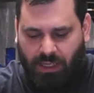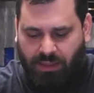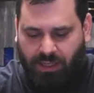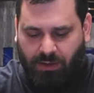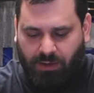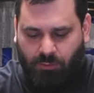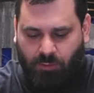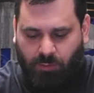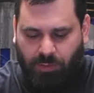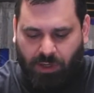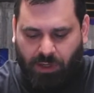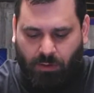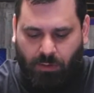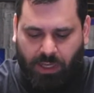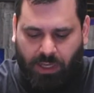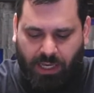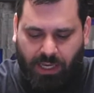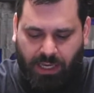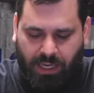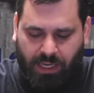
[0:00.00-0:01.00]
think we'll be
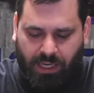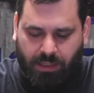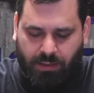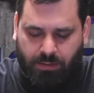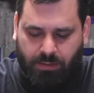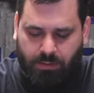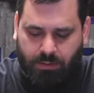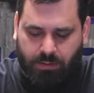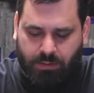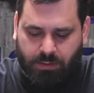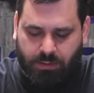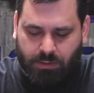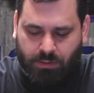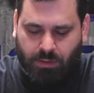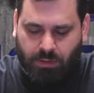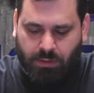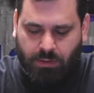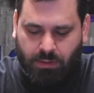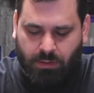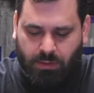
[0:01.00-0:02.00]
okay.
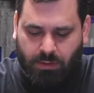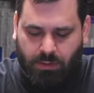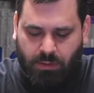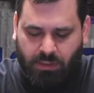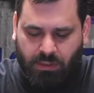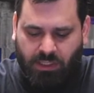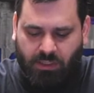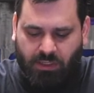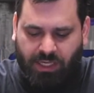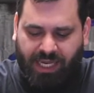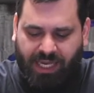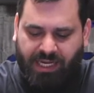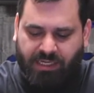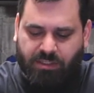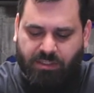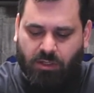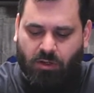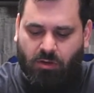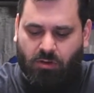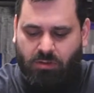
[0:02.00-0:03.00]
Little oh,
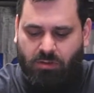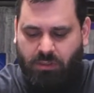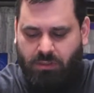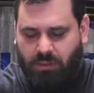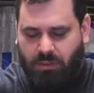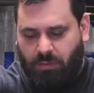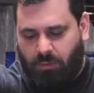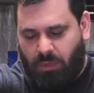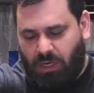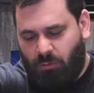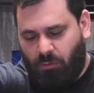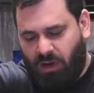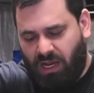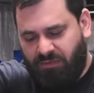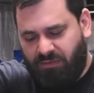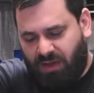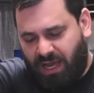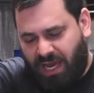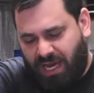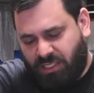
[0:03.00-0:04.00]
anecdote, my
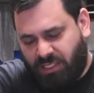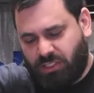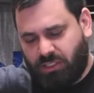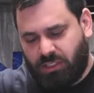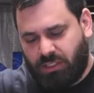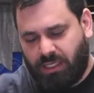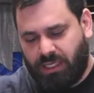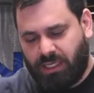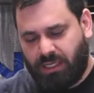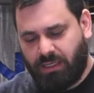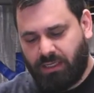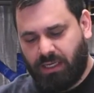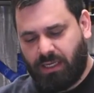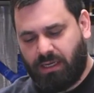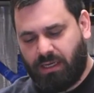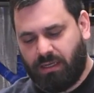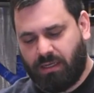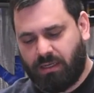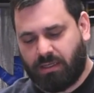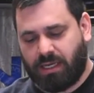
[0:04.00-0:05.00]
wife actually
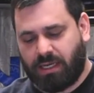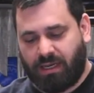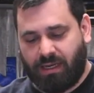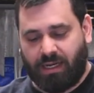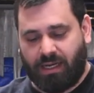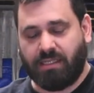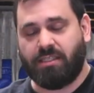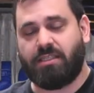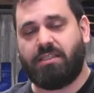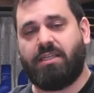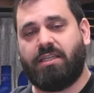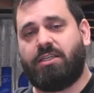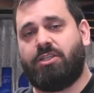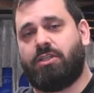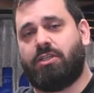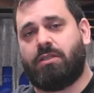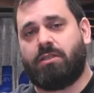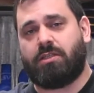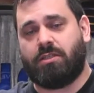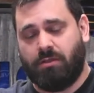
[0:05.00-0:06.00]
got nine
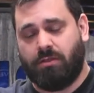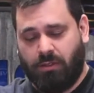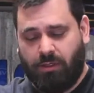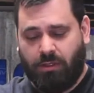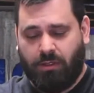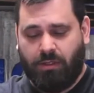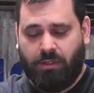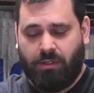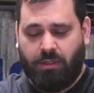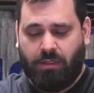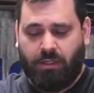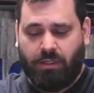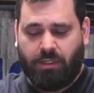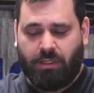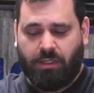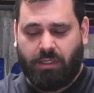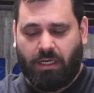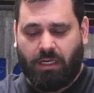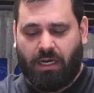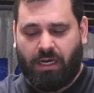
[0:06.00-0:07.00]
stitches.
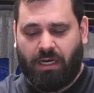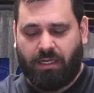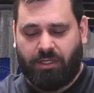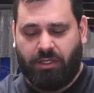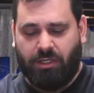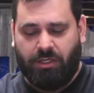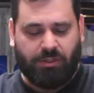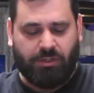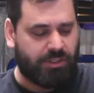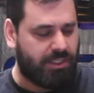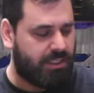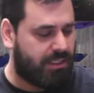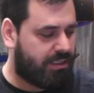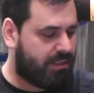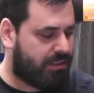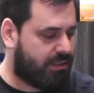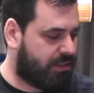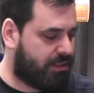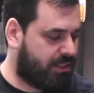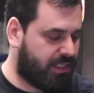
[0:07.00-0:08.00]
Uh, she
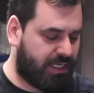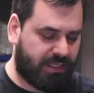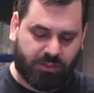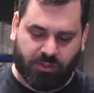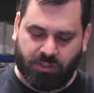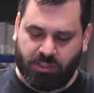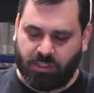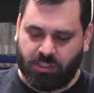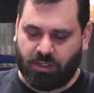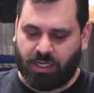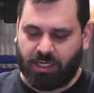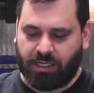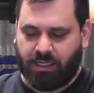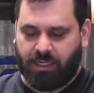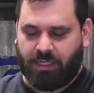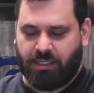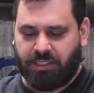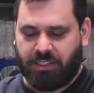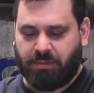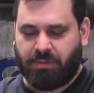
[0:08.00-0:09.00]
using scissors to try to
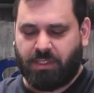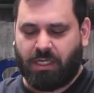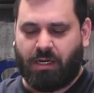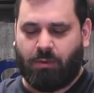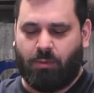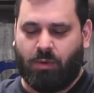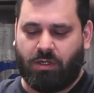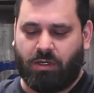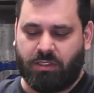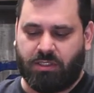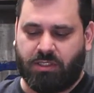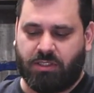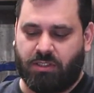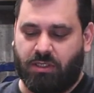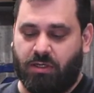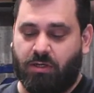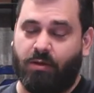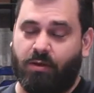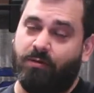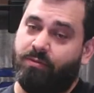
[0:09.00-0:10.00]
cut a zip tie off,
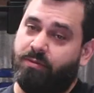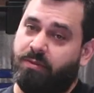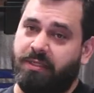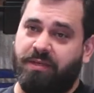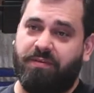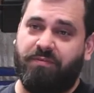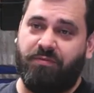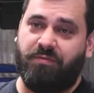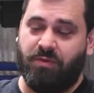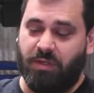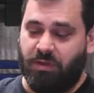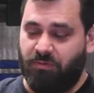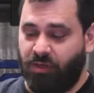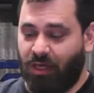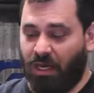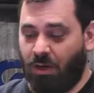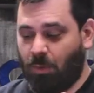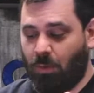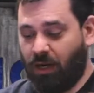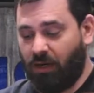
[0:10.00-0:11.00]
so if you
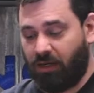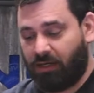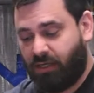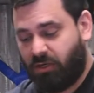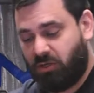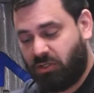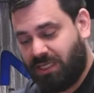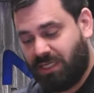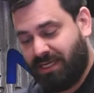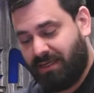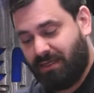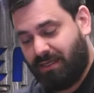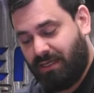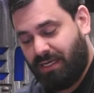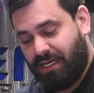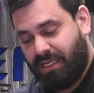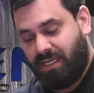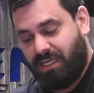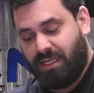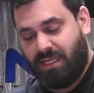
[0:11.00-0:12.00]
got wire cutters
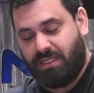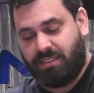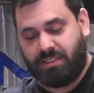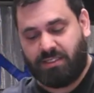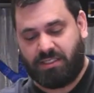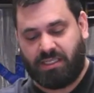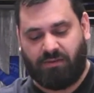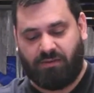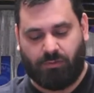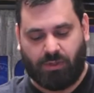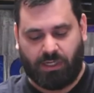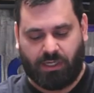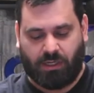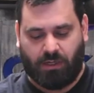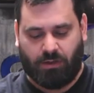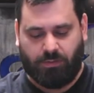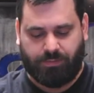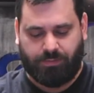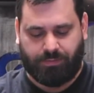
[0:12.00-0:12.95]
handy, that's the safe way to